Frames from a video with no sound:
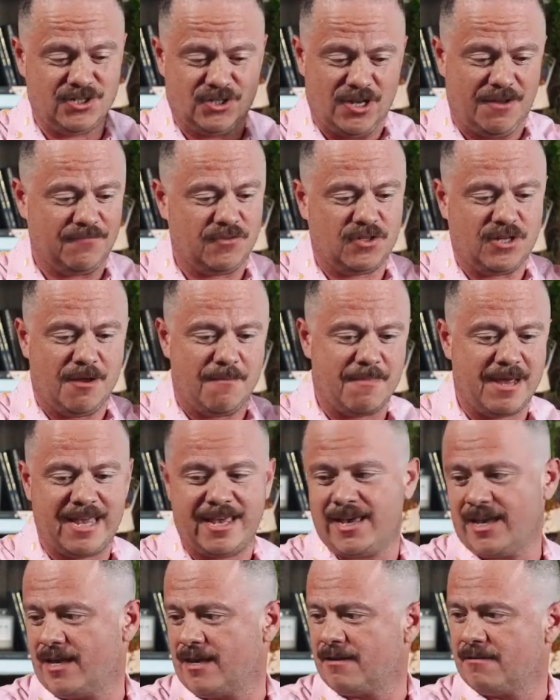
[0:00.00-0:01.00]
just off the top of my
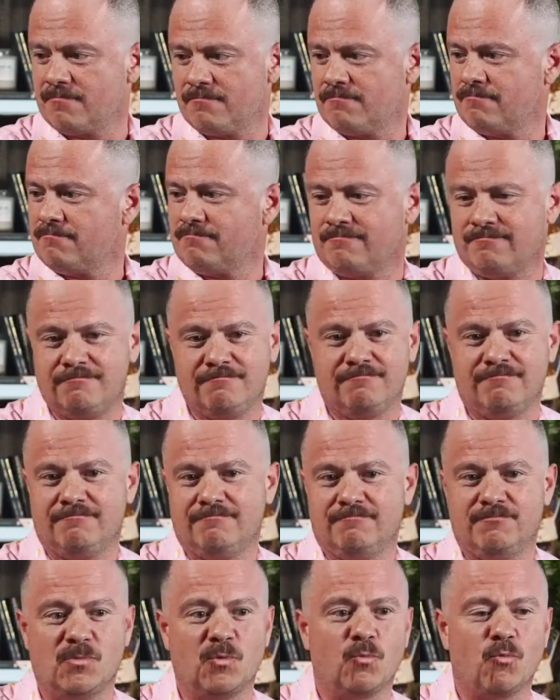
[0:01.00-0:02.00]
head,
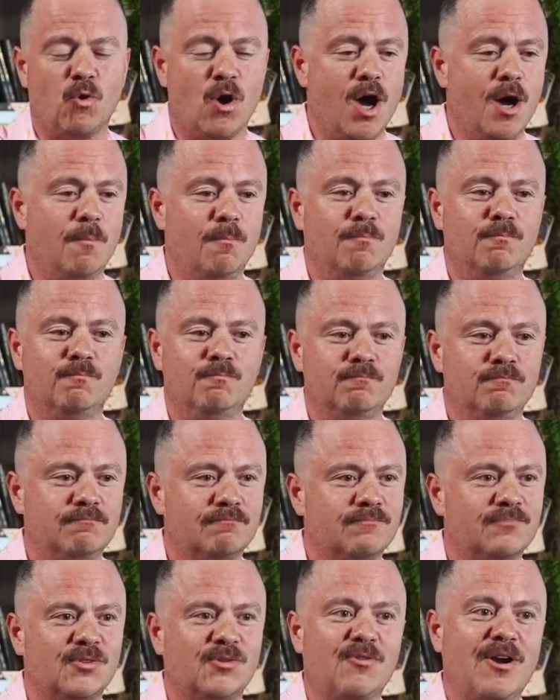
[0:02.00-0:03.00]
rum,
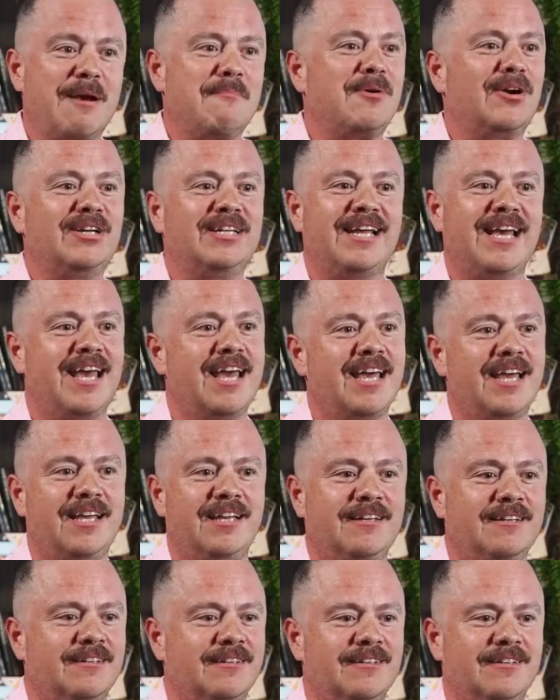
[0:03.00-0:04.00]
Grand
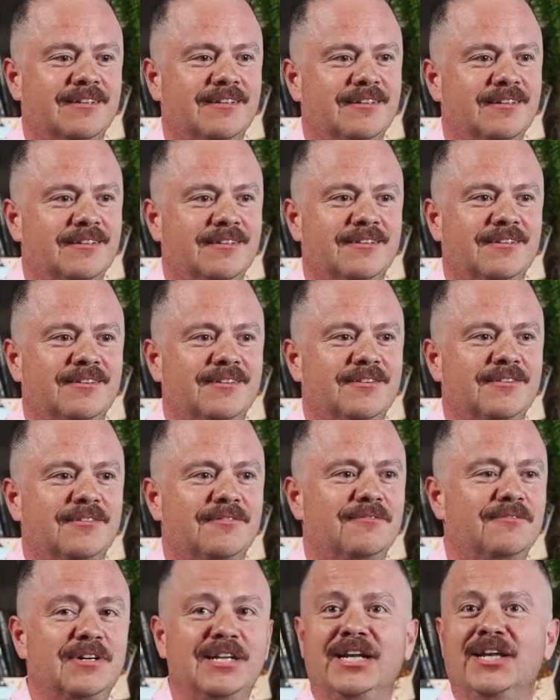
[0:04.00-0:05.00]
Marnier,
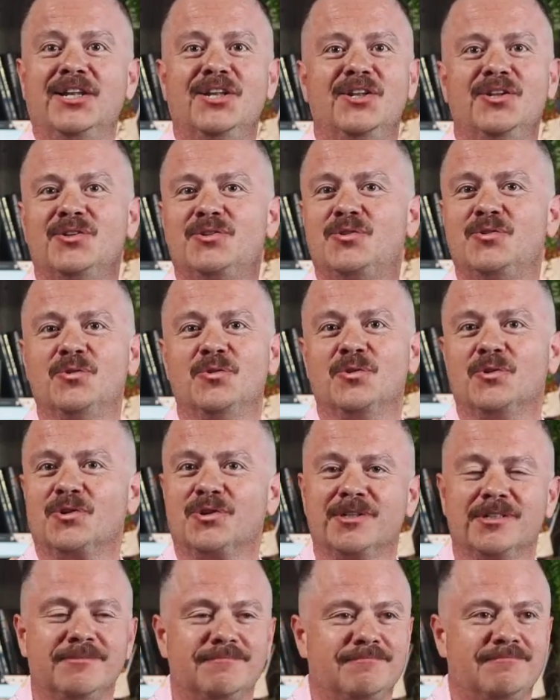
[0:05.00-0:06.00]
vanilla
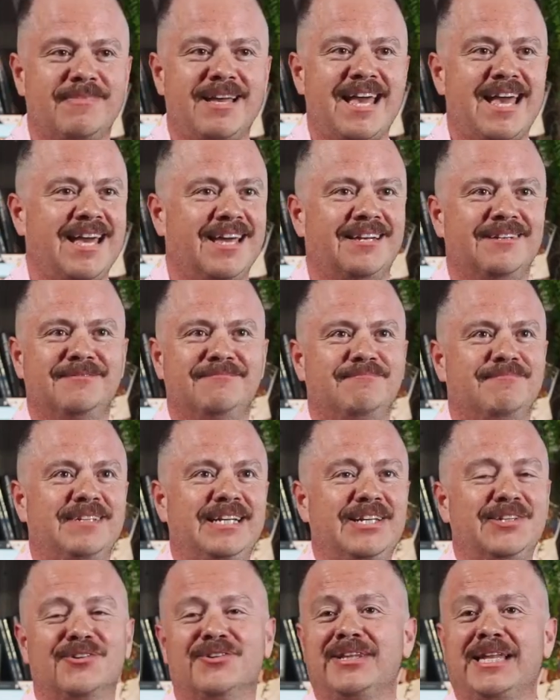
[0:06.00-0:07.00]
liqueur, and
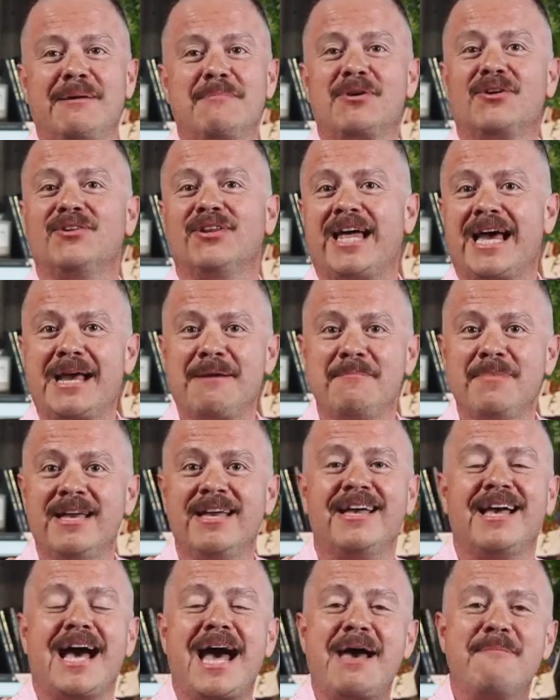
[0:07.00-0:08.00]
either lemon or lime.
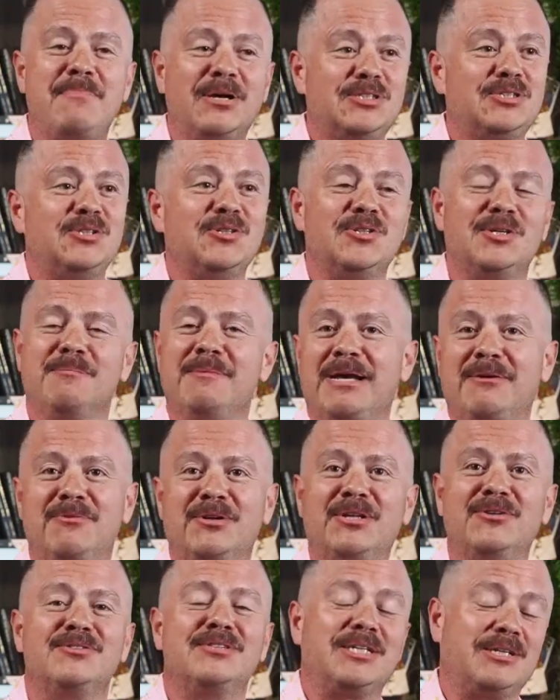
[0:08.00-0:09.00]
I bet you could make
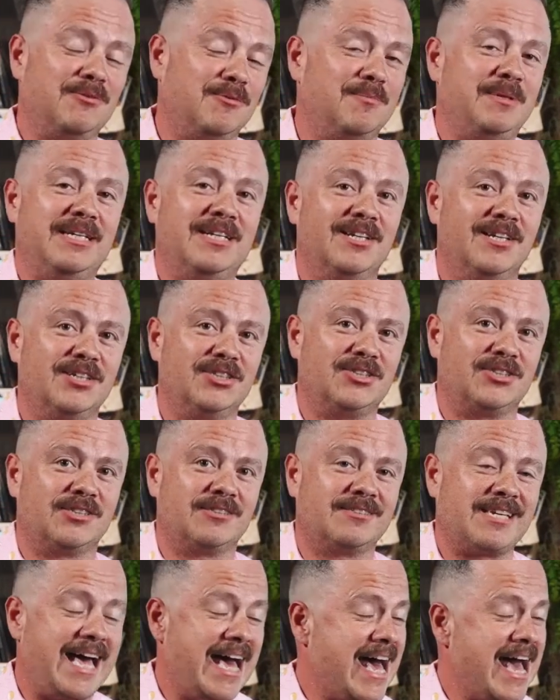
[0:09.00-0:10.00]
one of those and it would be
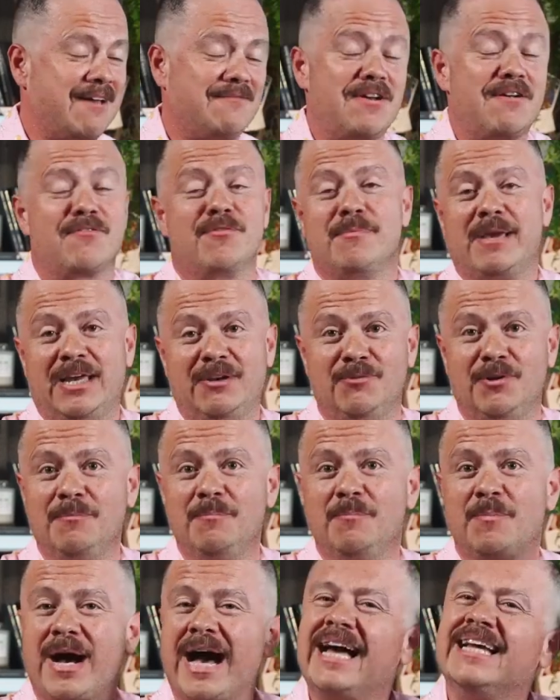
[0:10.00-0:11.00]
delicious. I've never made
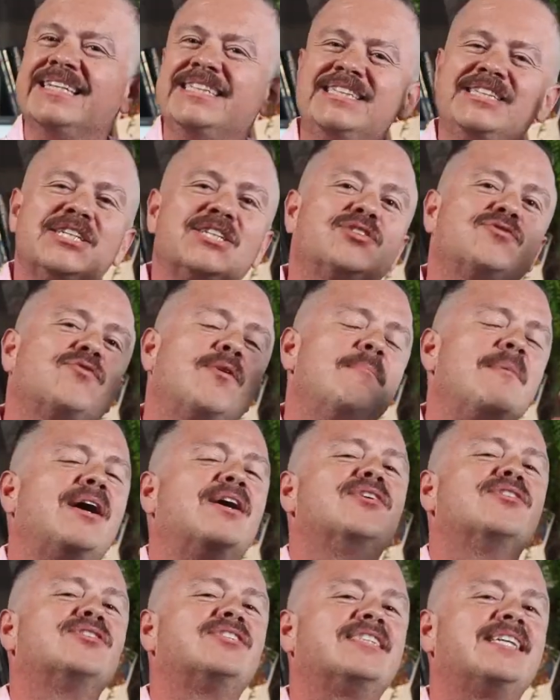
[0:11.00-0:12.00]
one, but just from
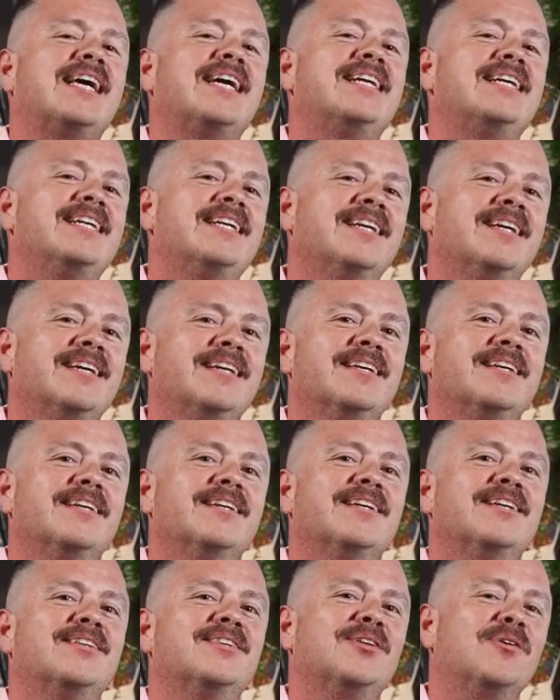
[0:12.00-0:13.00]
understanding
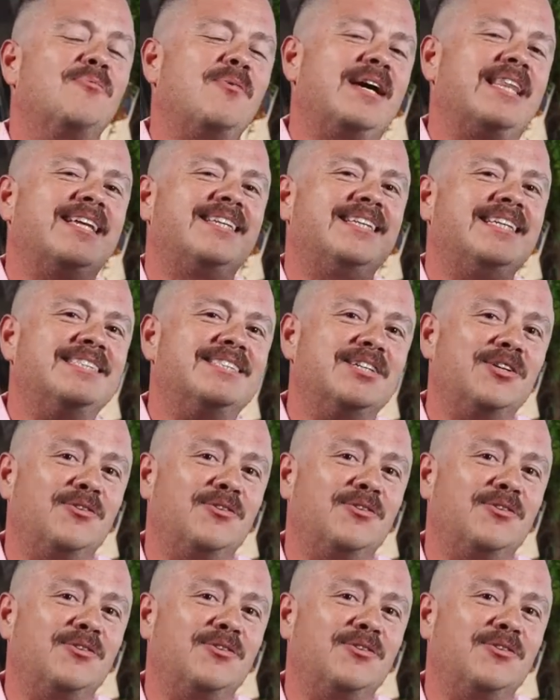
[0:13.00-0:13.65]
the way that these